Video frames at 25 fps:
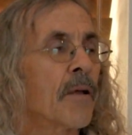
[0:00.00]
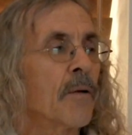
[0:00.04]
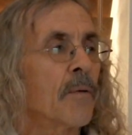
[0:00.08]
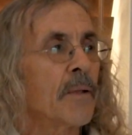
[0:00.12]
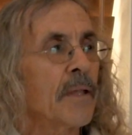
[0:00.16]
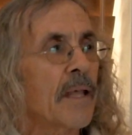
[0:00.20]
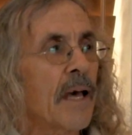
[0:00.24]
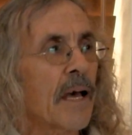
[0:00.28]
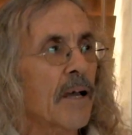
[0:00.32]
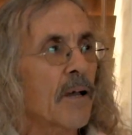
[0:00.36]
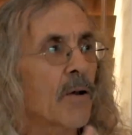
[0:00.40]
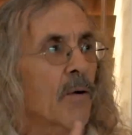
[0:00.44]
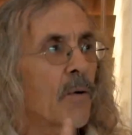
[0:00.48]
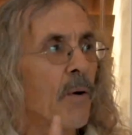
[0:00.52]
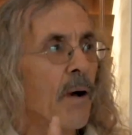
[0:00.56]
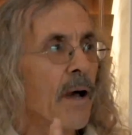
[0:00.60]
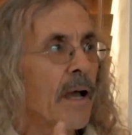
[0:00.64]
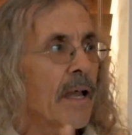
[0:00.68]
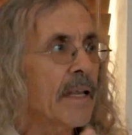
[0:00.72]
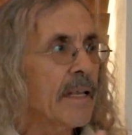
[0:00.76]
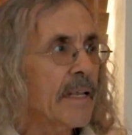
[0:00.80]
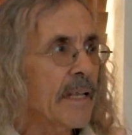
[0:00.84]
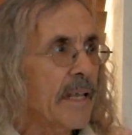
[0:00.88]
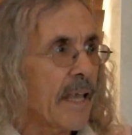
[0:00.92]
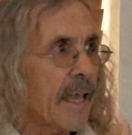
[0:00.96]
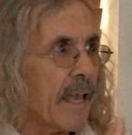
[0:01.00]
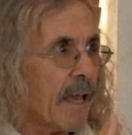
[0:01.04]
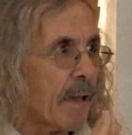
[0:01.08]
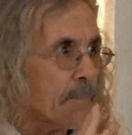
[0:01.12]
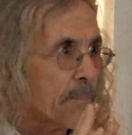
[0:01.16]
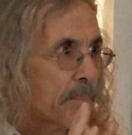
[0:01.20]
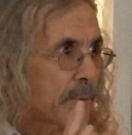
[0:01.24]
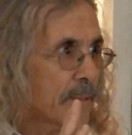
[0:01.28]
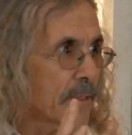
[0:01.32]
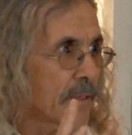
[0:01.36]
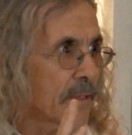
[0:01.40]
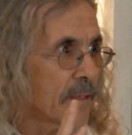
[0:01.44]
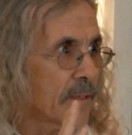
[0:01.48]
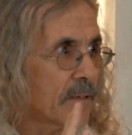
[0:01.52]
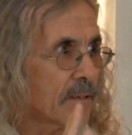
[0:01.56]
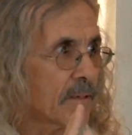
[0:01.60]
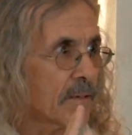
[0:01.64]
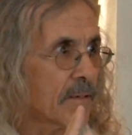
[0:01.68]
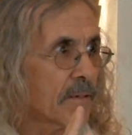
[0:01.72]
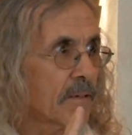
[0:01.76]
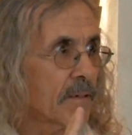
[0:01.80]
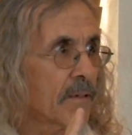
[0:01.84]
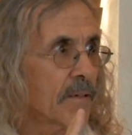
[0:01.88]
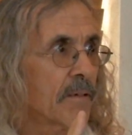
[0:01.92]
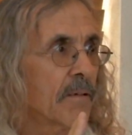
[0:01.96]
When that quieting happened,
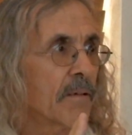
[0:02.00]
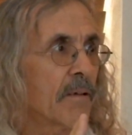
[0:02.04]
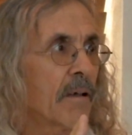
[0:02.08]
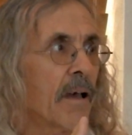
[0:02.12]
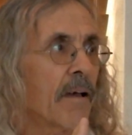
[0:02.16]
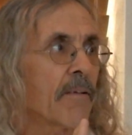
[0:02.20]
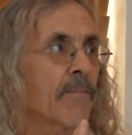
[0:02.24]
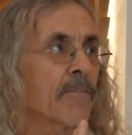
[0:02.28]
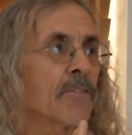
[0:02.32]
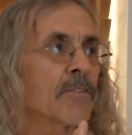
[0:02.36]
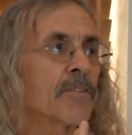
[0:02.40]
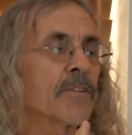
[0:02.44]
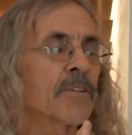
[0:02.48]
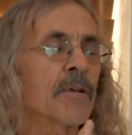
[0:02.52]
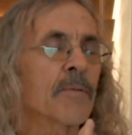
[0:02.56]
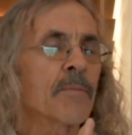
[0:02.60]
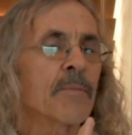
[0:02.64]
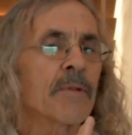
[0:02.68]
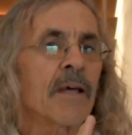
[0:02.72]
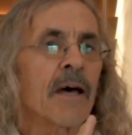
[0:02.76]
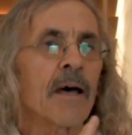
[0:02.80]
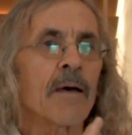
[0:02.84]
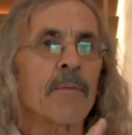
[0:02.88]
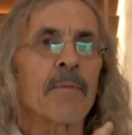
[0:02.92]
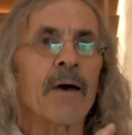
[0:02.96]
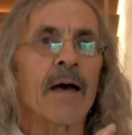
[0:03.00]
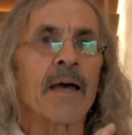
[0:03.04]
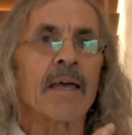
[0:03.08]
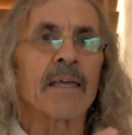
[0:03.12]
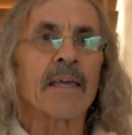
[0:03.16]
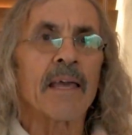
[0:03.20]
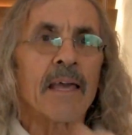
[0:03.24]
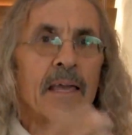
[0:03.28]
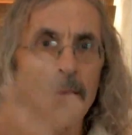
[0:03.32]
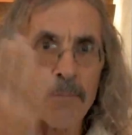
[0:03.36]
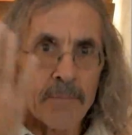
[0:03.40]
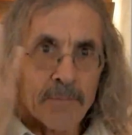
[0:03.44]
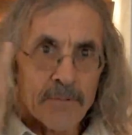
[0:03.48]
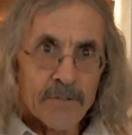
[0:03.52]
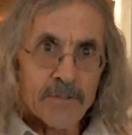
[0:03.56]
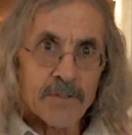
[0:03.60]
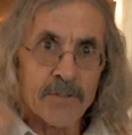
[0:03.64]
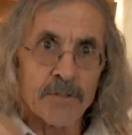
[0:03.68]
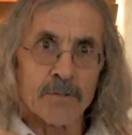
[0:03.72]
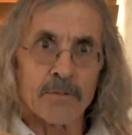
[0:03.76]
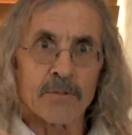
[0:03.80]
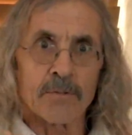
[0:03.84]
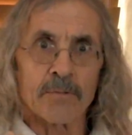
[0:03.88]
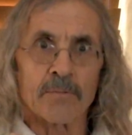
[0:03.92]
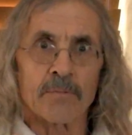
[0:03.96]
after some time, I came
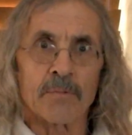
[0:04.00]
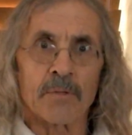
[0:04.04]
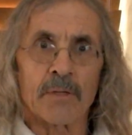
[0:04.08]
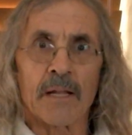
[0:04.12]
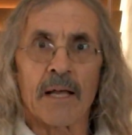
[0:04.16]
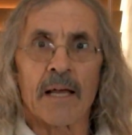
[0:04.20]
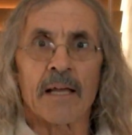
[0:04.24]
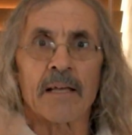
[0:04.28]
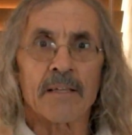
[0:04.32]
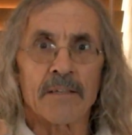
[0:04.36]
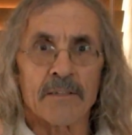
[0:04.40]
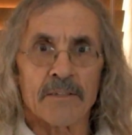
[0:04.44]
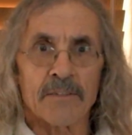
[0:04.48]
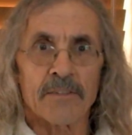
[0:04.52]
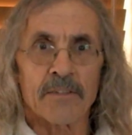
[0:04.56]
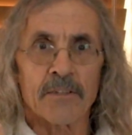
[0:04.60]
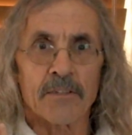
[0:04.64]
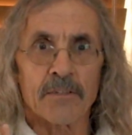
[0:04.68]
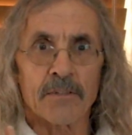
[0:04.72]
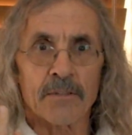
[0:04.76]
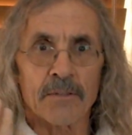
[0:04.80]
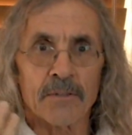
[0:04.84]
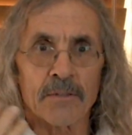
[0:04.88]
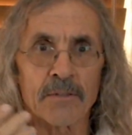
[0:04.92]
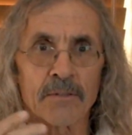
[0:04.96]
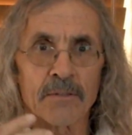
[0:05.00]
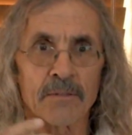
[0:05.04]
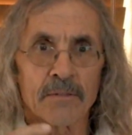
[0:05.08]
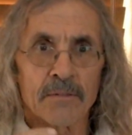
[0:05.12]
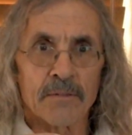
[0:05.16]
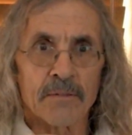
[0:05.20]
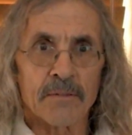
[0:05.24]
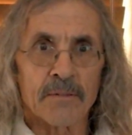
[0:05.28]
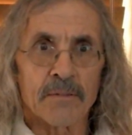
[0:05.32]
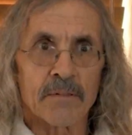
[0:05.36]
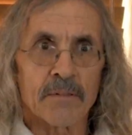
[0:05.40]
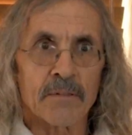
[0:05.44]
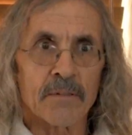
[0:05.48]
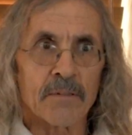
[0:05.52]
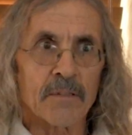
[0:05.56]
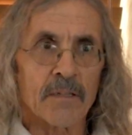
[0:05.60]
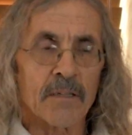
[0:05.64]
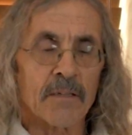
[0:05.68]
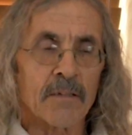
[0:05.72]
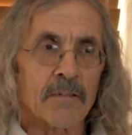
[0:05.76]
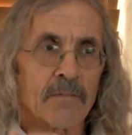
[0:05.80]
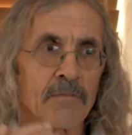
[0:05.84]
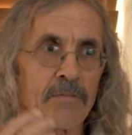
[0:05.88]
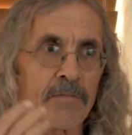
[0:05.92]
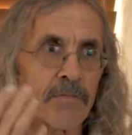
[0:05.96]
to what I consider
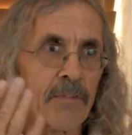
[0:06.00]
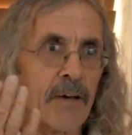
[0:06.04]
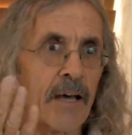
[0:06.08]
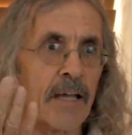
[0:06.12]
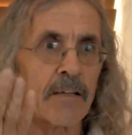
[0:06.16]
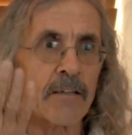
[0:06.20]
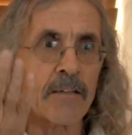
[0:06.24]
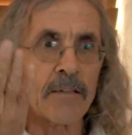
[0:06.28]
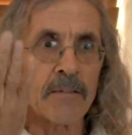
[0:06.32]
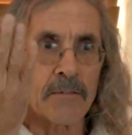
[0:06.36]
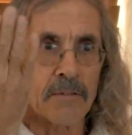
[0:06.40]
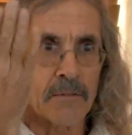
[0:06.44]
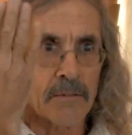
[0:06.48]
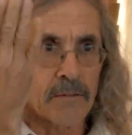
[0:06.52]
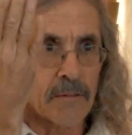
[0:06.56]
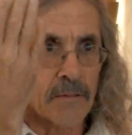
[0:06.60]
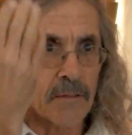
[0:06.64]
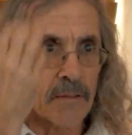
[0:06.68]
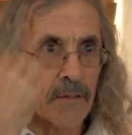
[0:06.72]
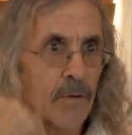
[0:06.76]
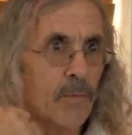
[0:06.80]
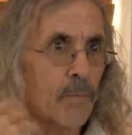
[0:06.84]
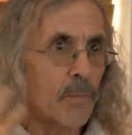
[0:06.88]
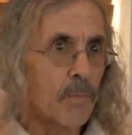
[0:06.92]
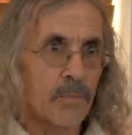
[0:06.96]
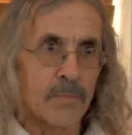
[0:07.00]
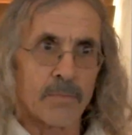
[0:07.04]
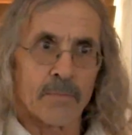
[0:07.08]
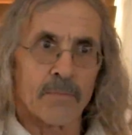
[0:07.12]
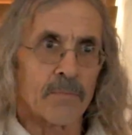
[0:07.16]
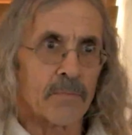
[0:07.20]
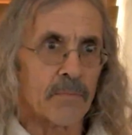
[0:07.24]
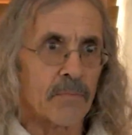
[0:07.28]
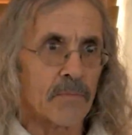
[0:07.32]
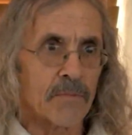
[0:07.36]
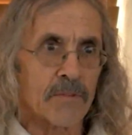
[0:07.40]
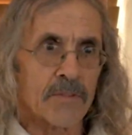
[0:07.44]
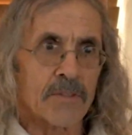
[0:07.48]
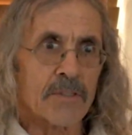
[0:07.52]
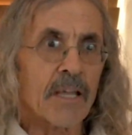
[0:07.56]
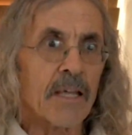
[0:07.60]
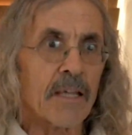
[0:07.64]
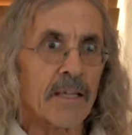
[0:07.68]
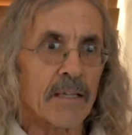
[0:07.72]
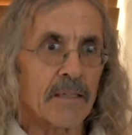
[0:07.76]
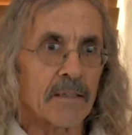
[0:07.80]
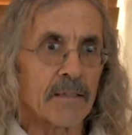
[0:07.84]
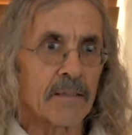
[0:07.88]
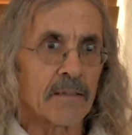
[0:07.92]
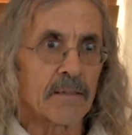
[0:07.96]
the final
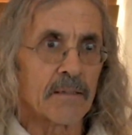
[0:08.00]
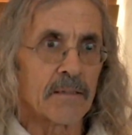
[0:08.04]
state.